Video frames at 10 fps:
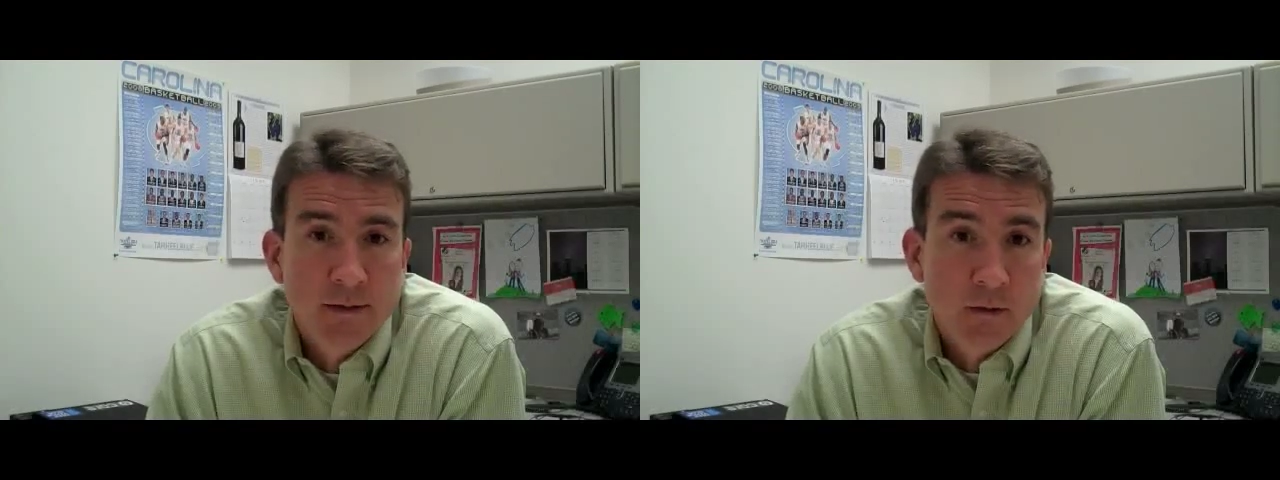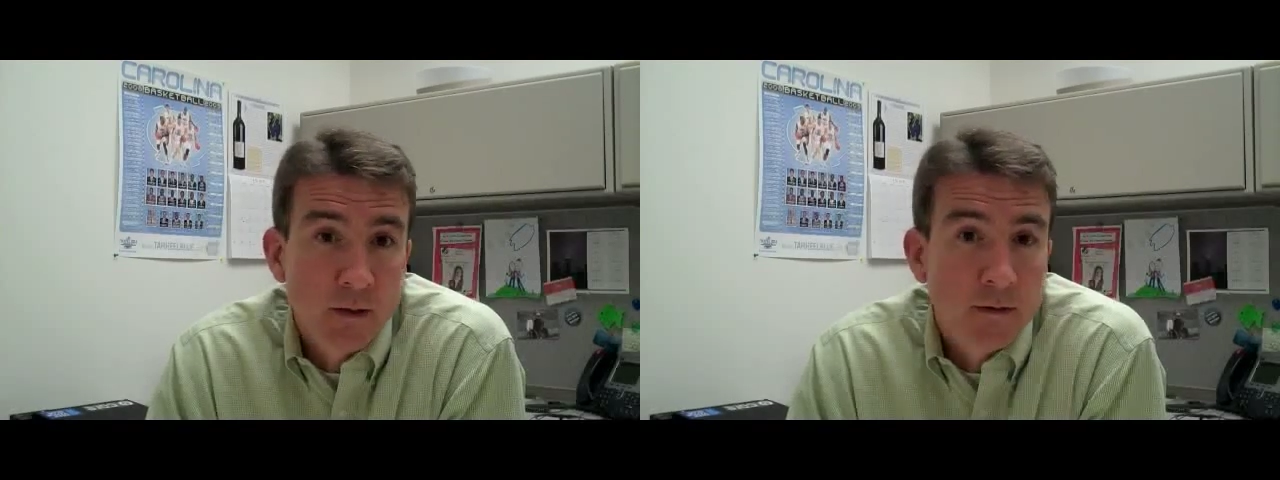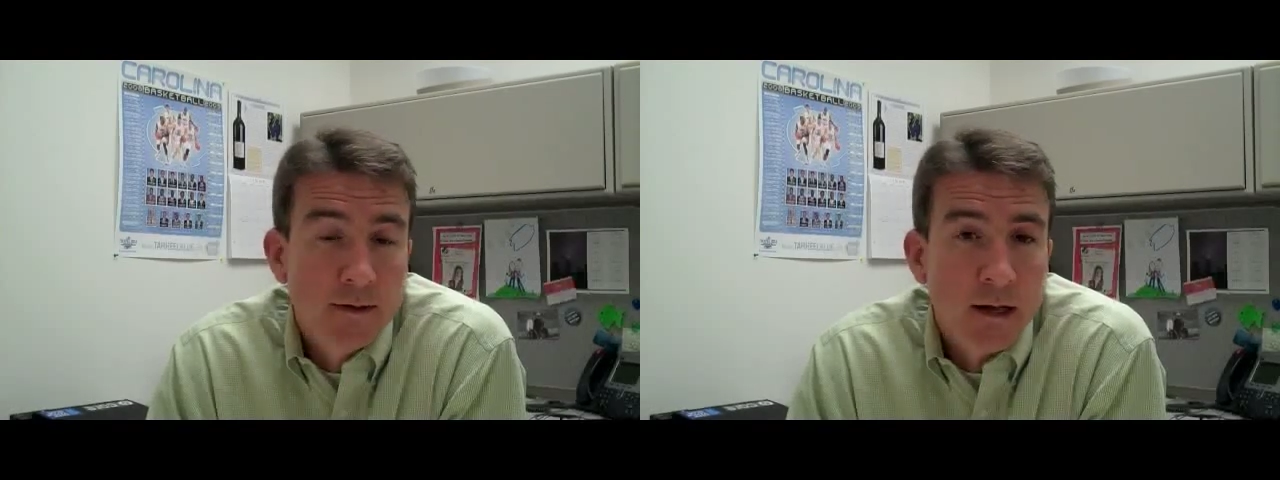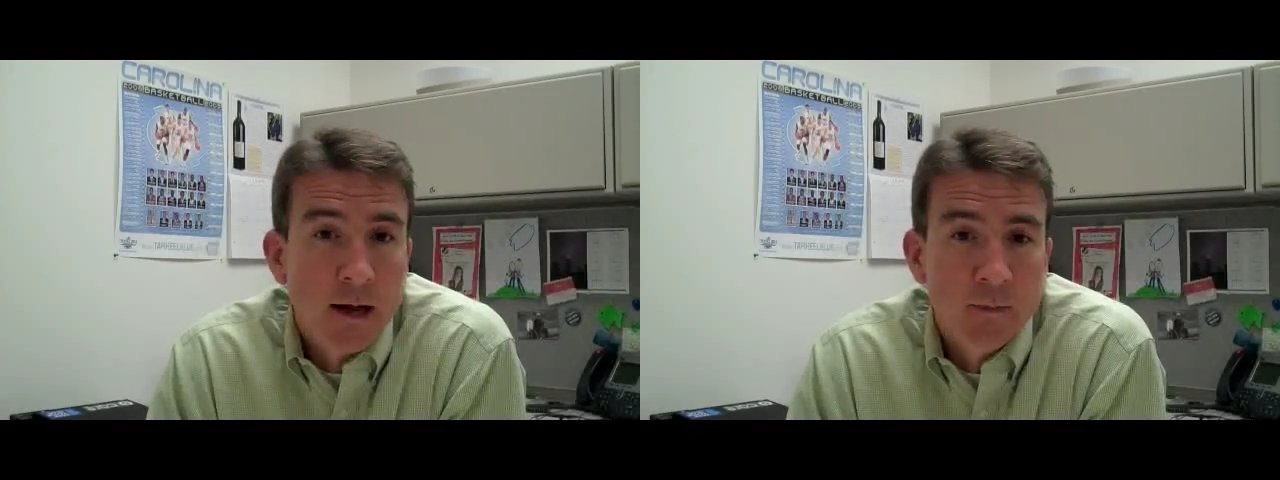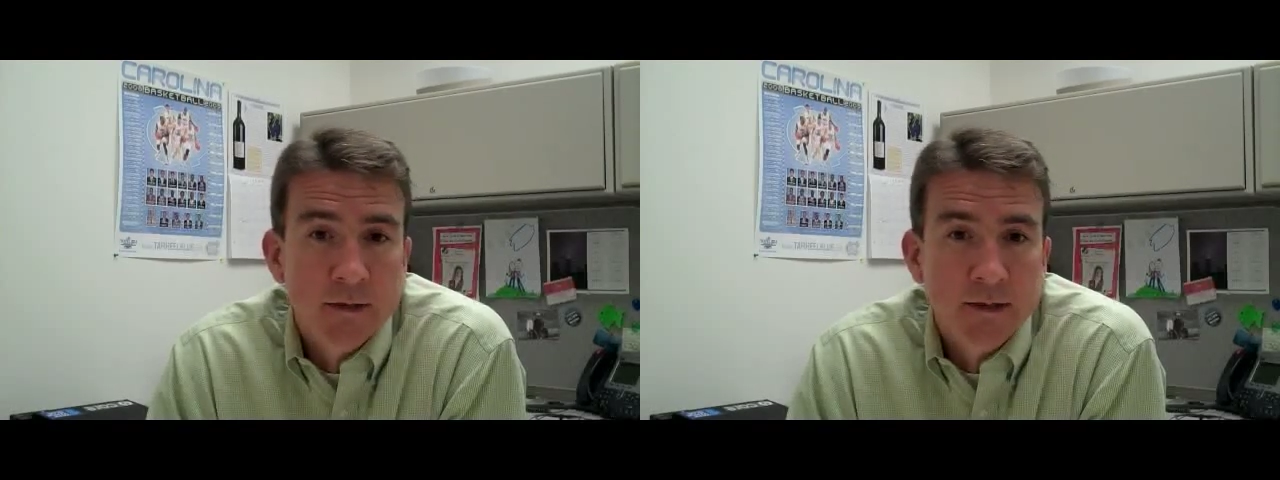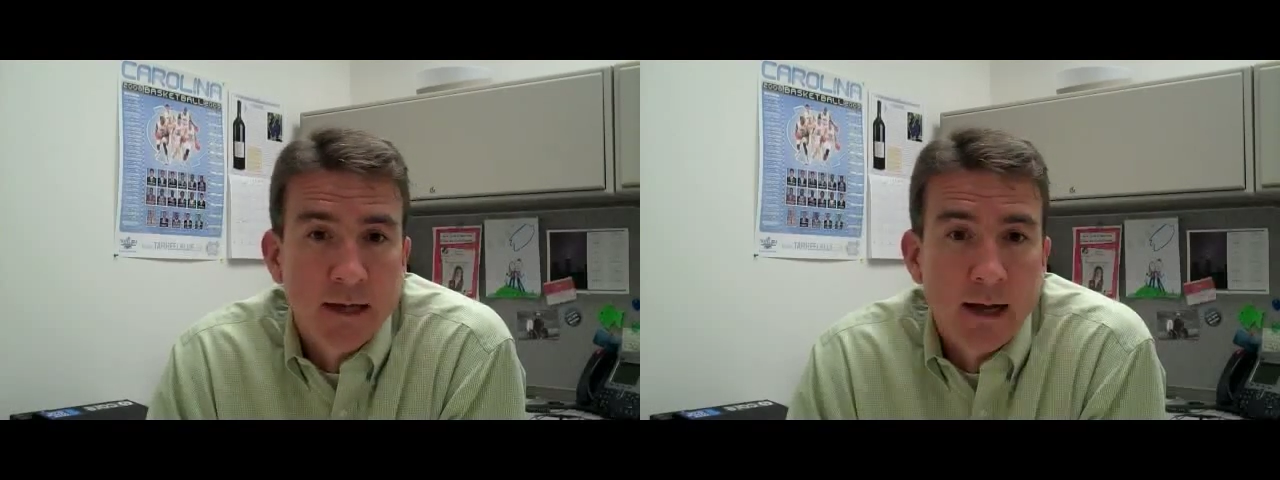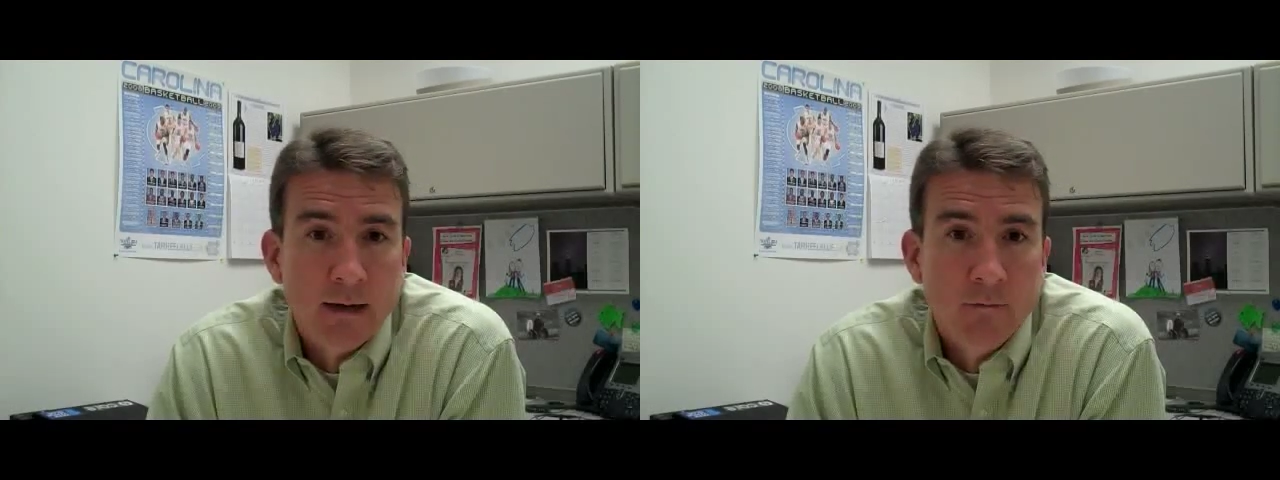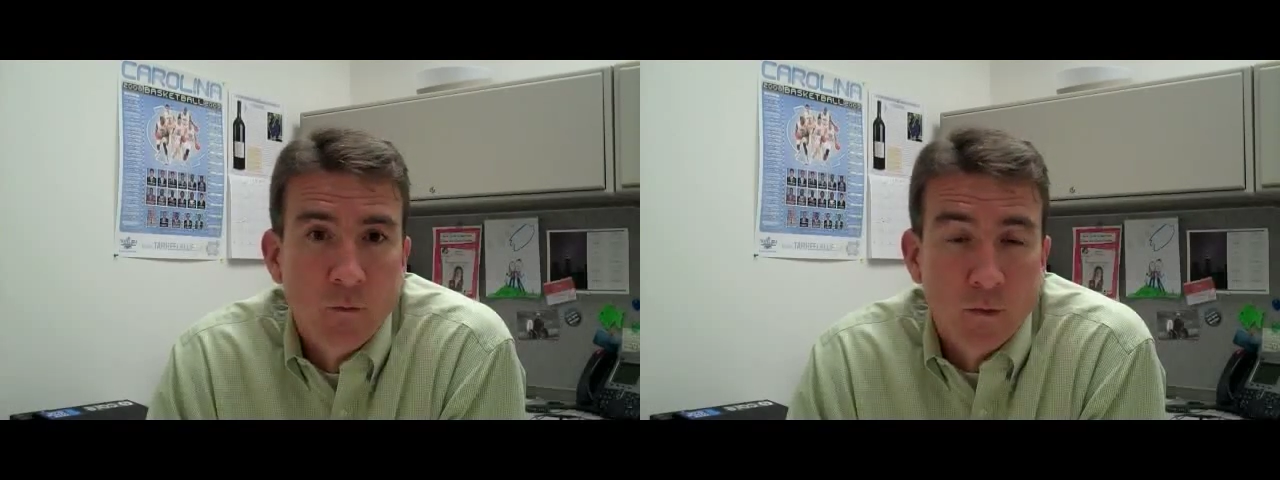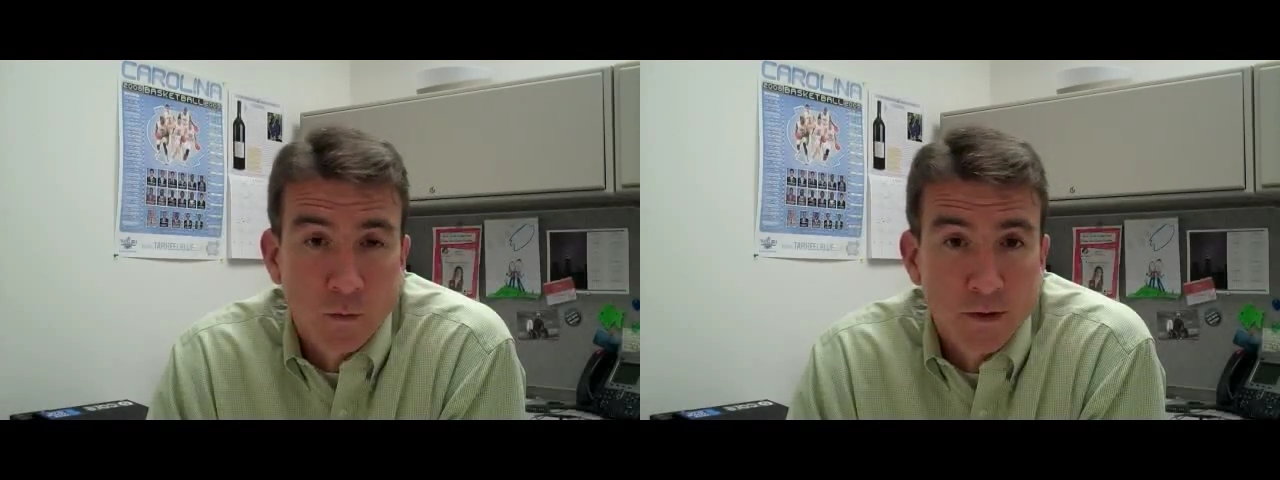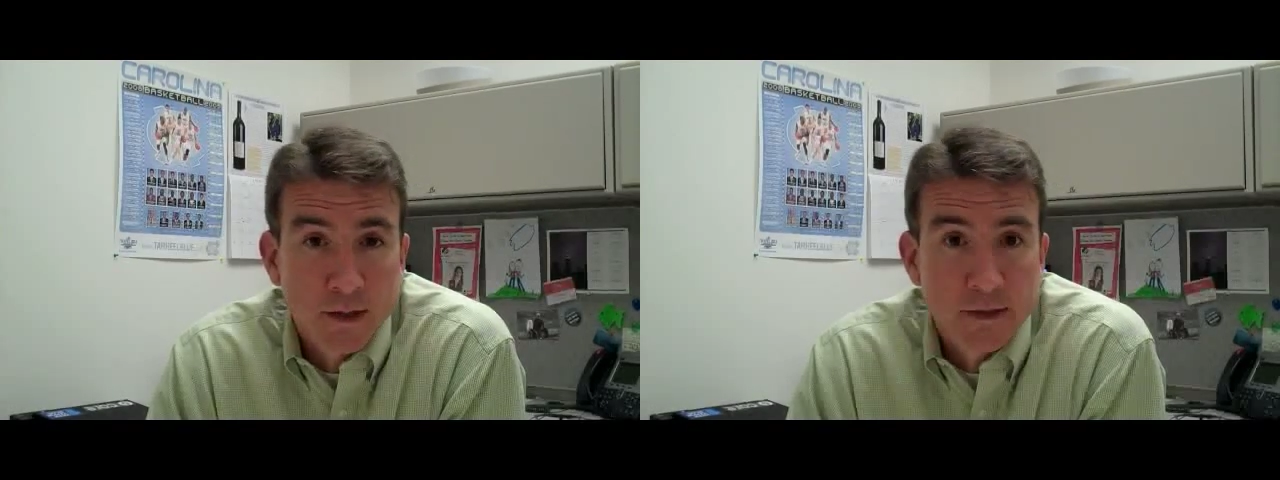so near the top of the stack for an
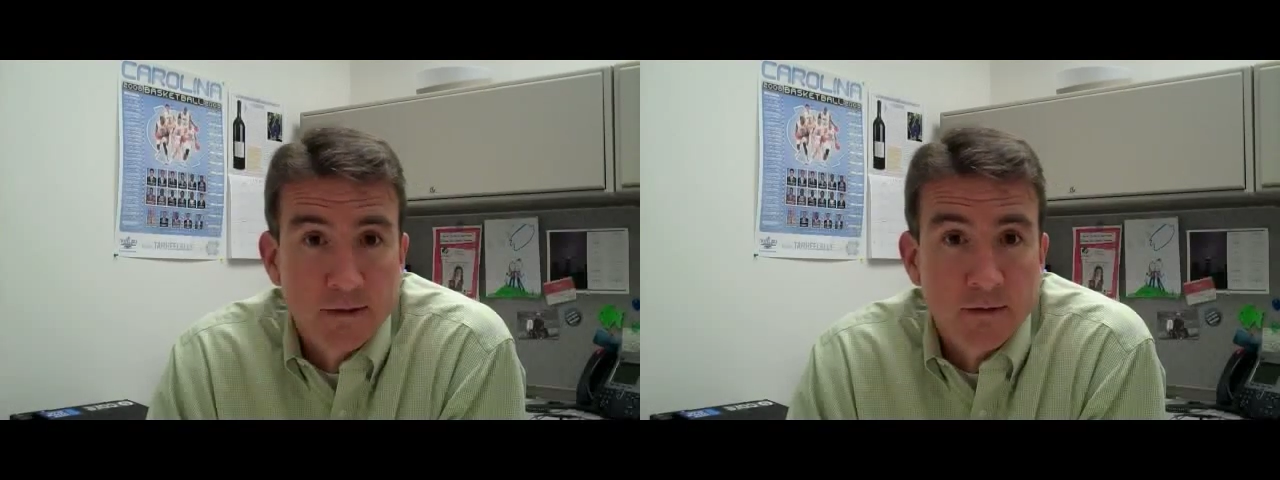organization